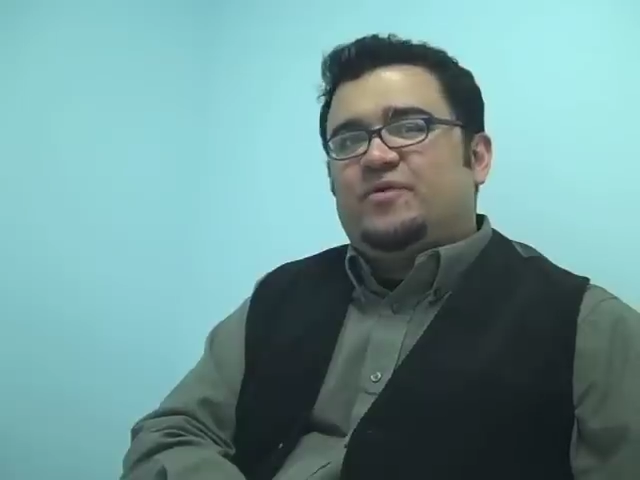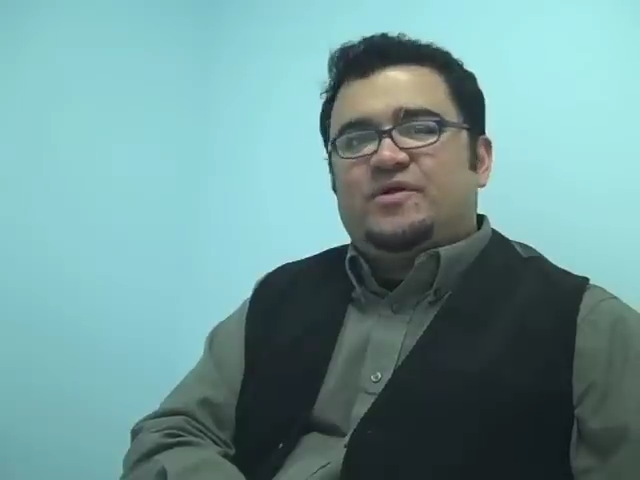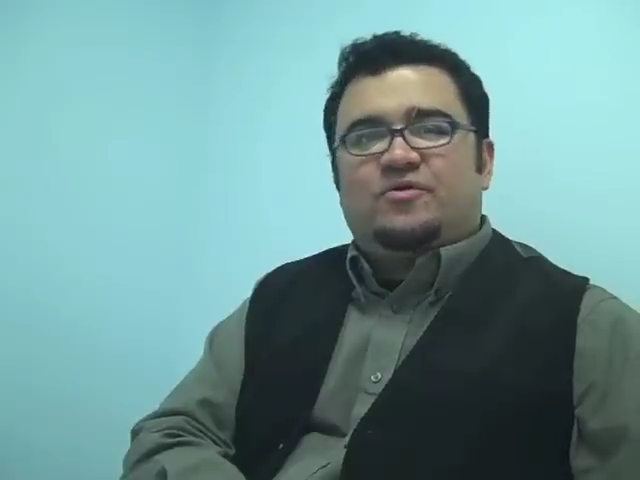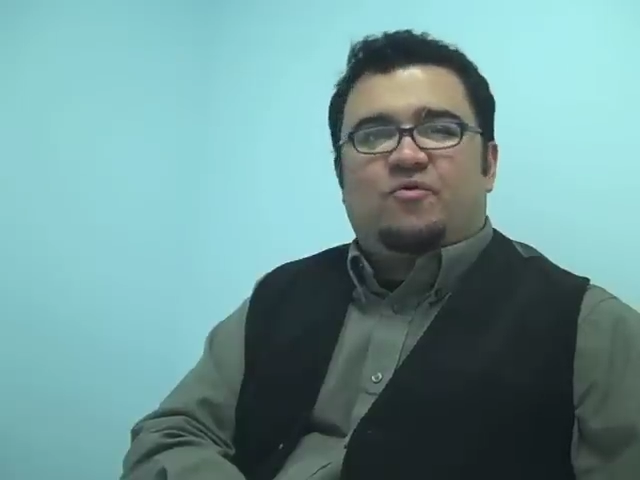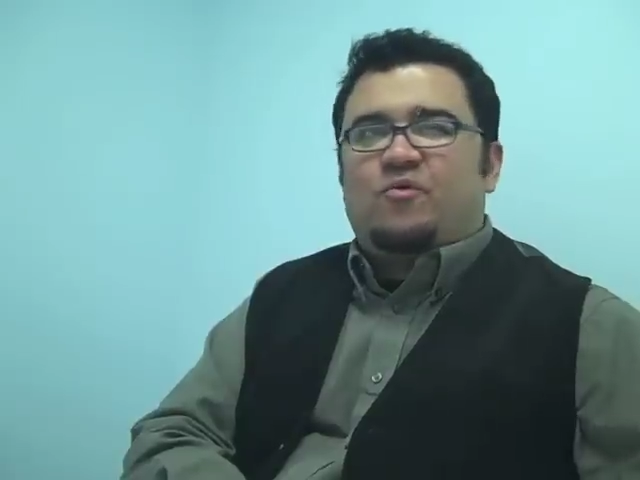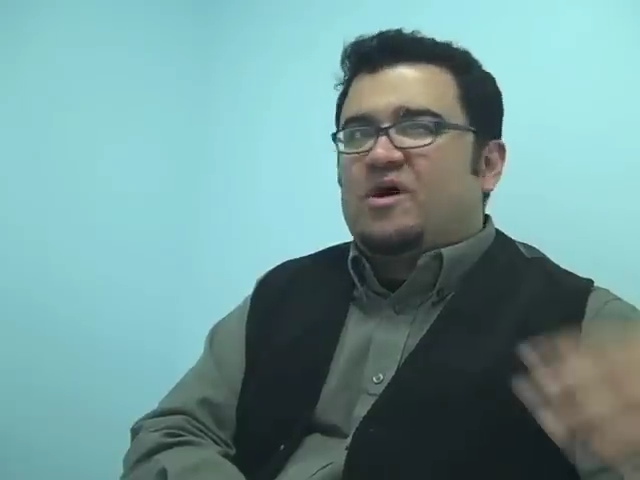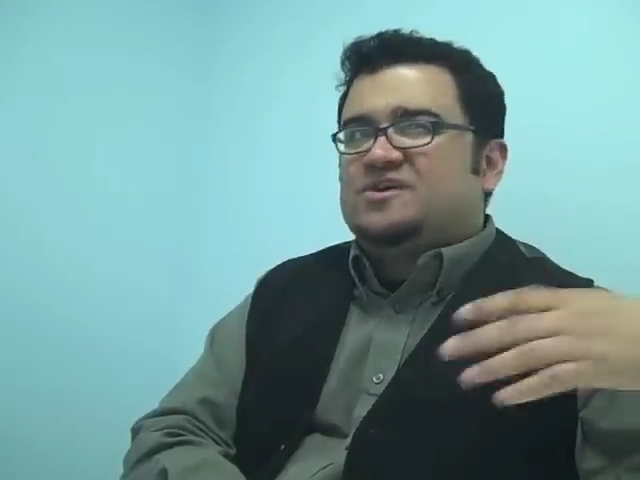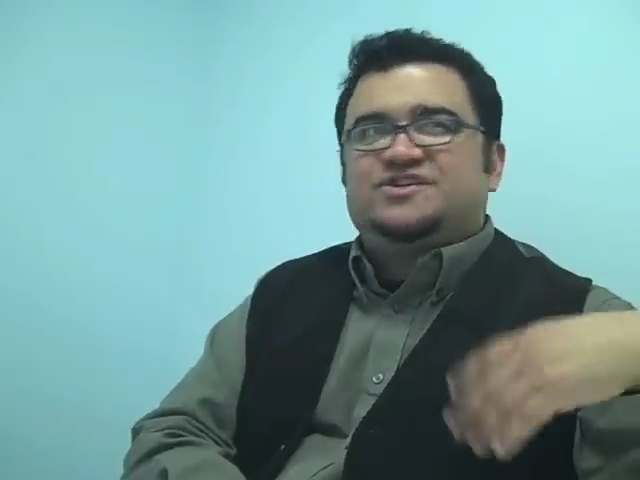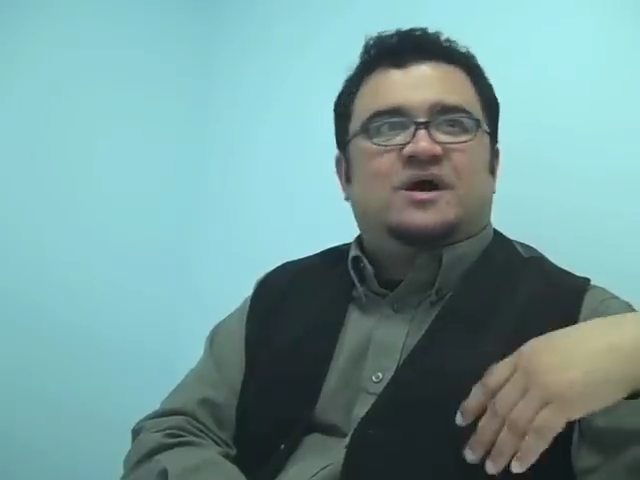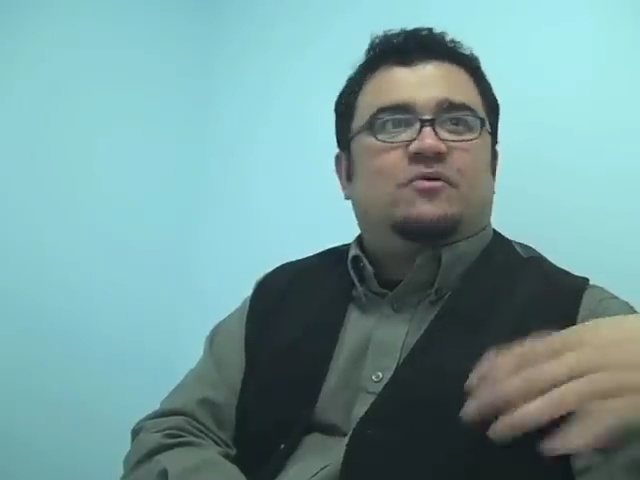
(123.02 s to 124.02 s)
you either
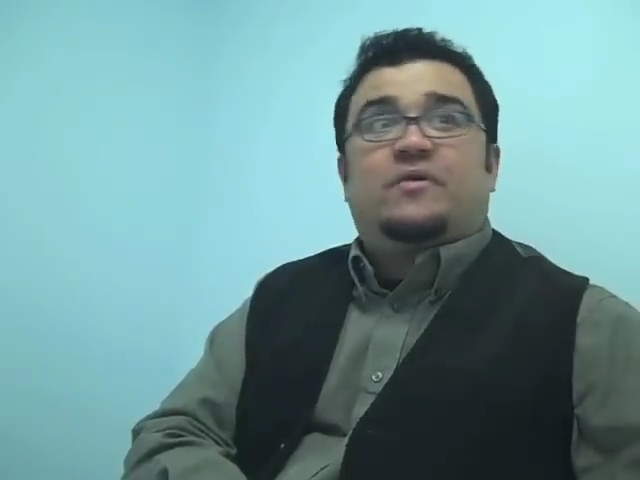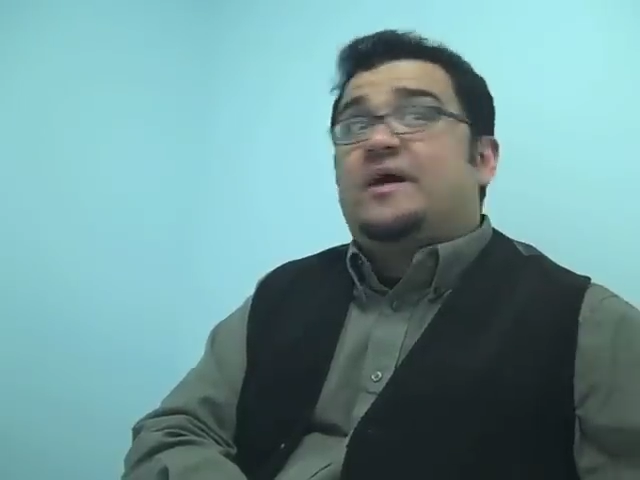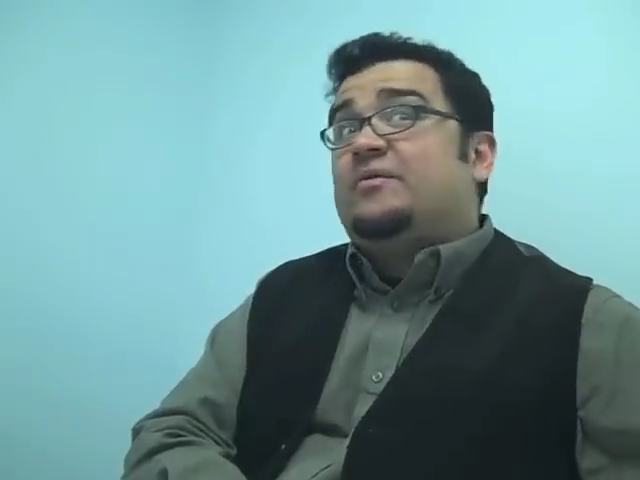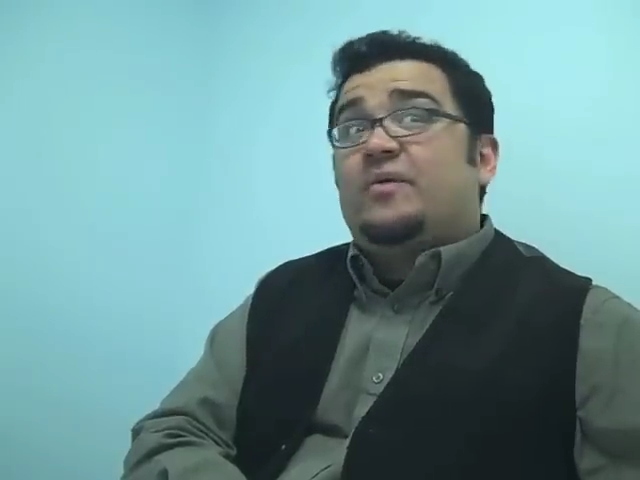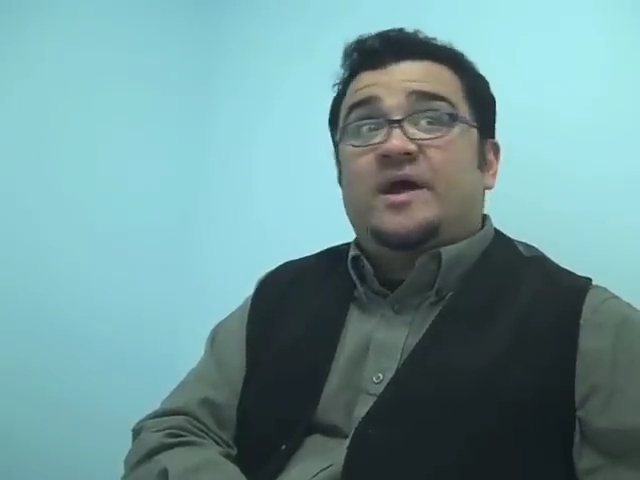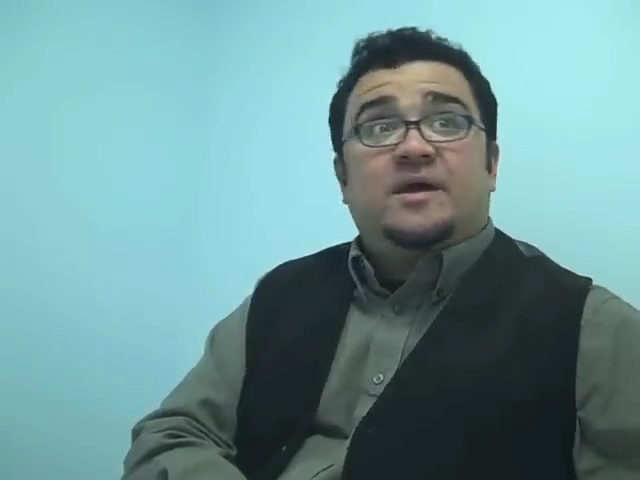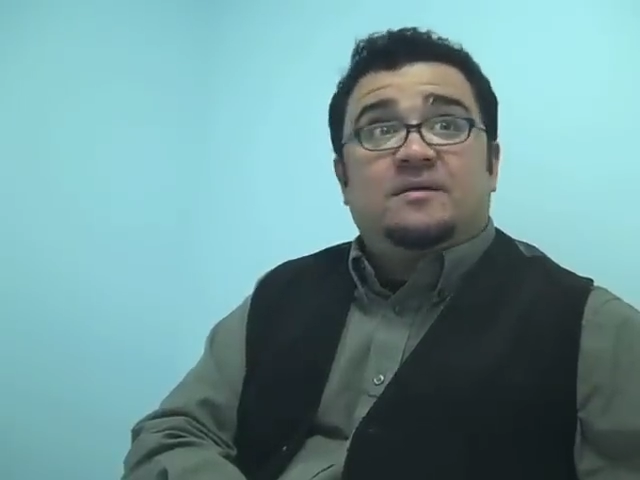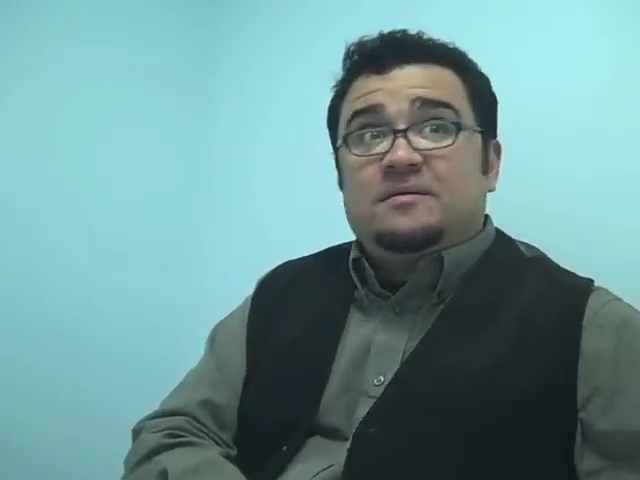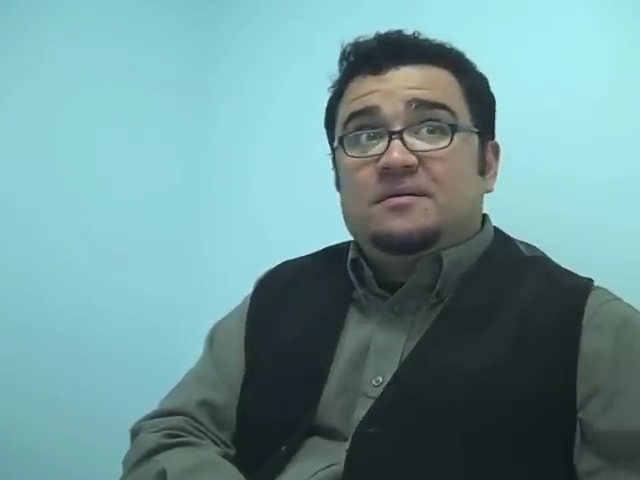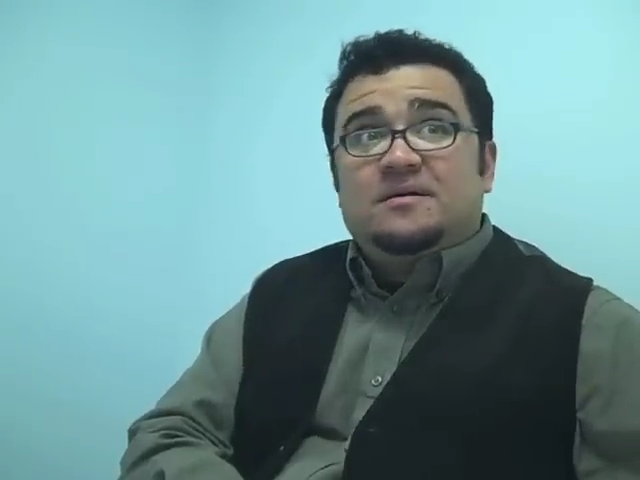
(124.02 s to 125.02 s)
wash out right away